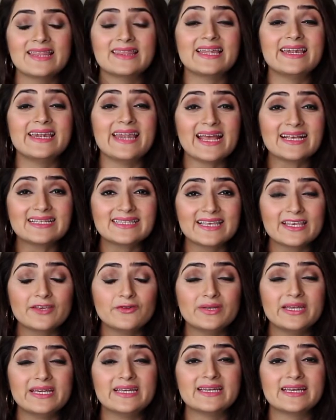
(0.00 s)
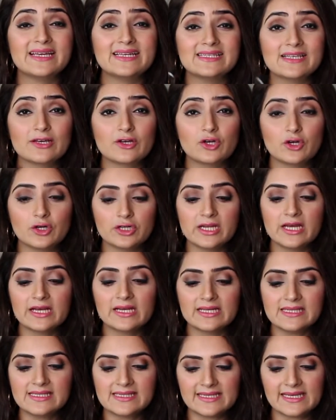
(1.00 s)
The next thing you need is a good
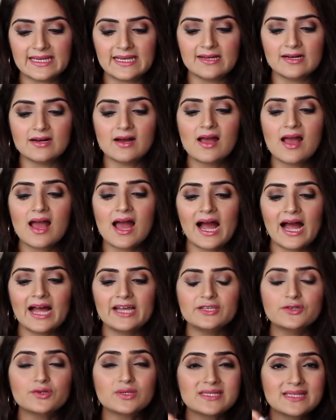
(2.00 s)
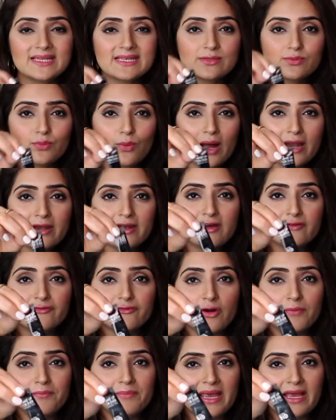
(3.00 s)
concealer. I use this one
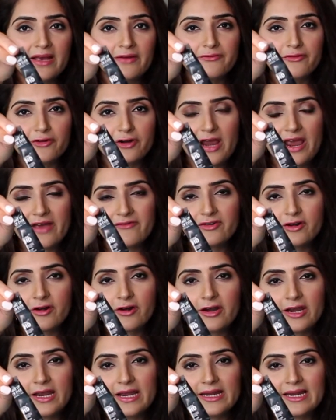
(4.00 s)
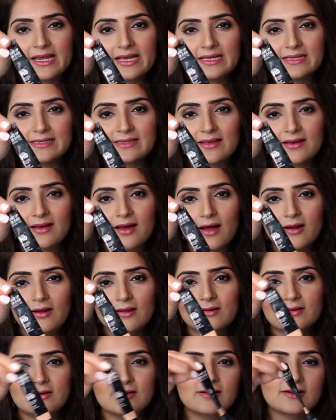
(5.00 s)
from Makeup Forever. It is the
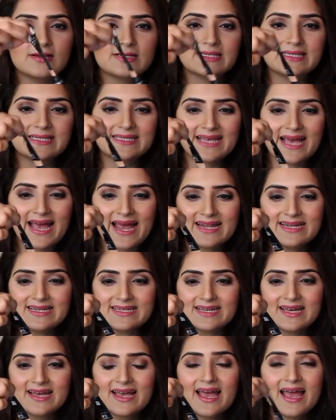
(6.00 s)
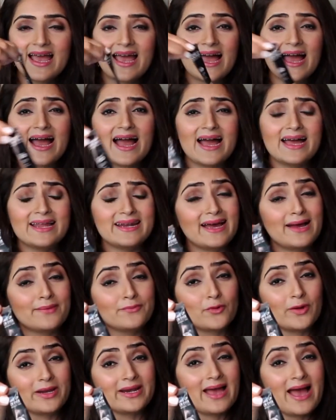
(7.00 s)
color Sand and I'm
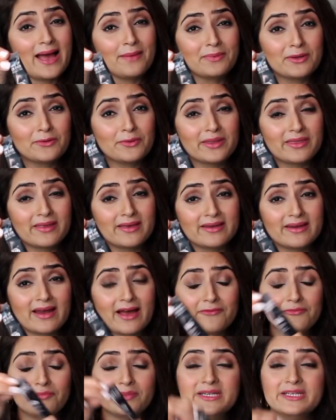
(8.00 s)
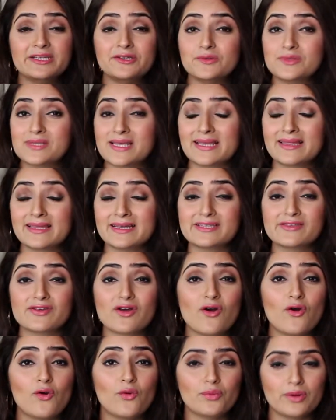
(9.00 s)
quite happy with it. I've been using this
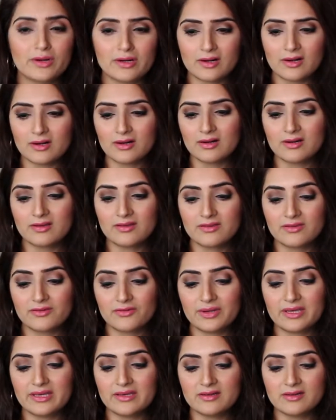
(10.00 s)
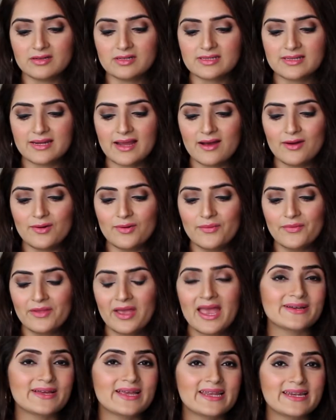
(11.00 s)
over 3 years now.
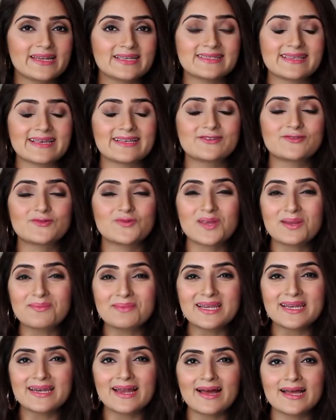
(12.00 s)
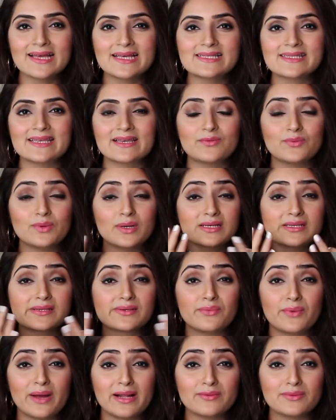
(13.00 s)
It is extremely nice. It works
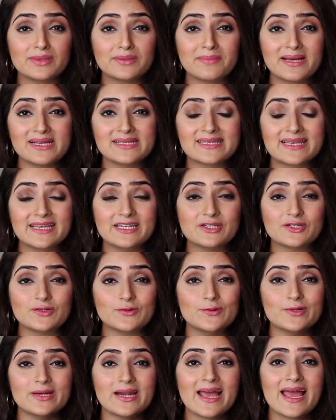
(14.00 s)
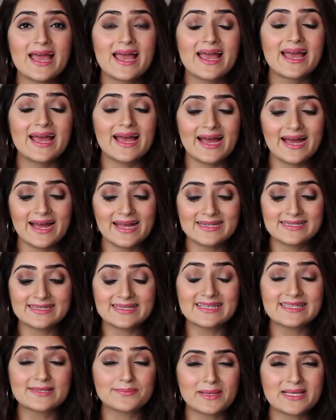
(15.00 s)
well with my skin tone, and
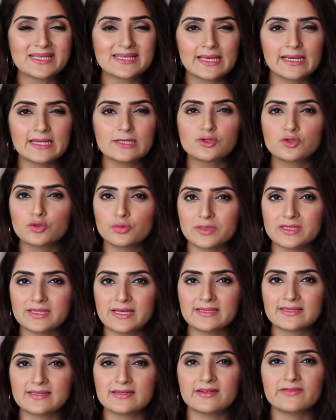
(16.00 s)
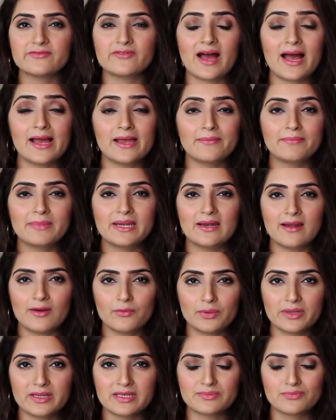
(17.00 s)
since my skin is super sensitive, I am in love
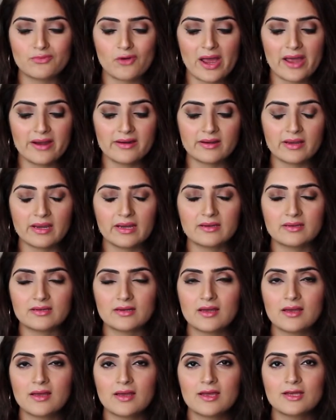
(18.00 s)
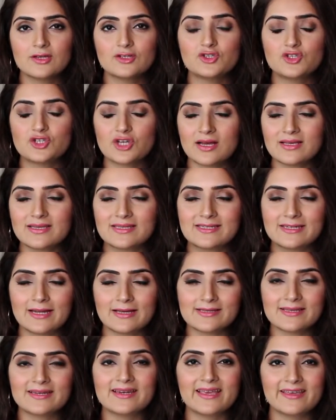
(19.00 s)
with this brand. It just
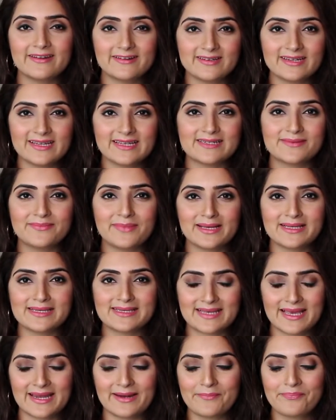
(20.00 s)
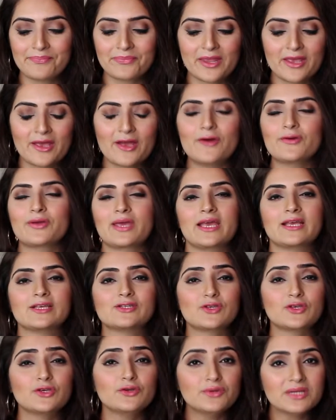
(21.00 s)
doesn't irritate my skin. Okay,
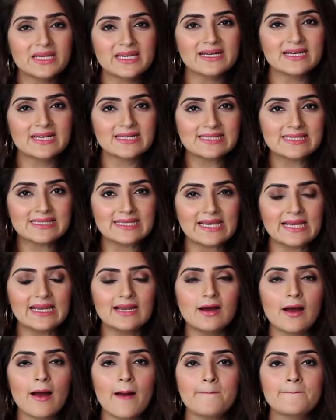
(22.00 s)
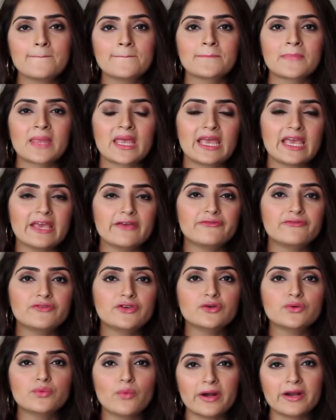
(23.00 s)
so you need a concealer if
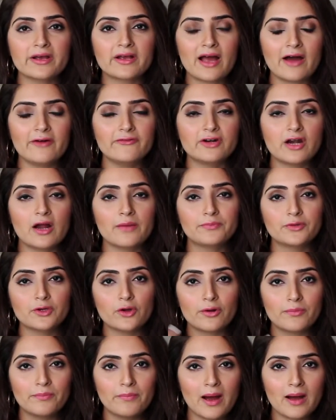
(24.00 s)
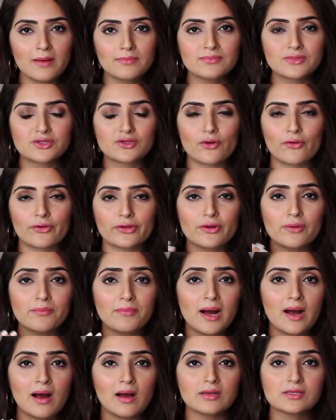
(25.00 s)
you want to cover up your bumps or your
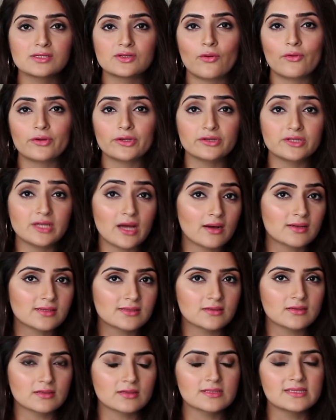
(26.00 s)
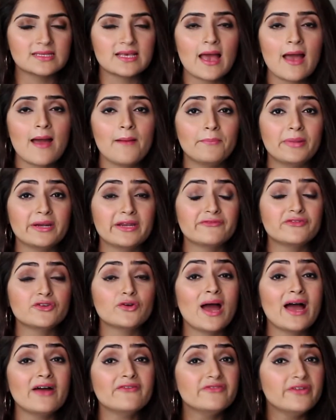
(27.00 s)
marks or your dark circles. But if you
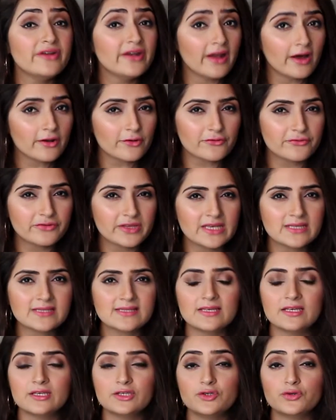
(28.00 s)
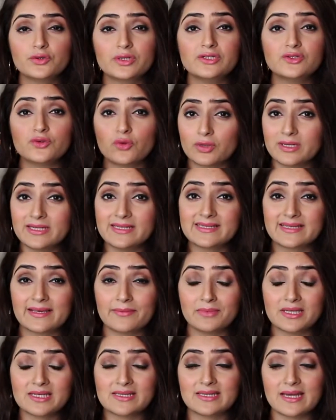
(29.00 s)
have none of these, you can totally
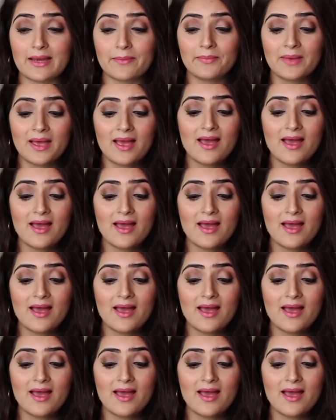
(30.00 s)
skip this step.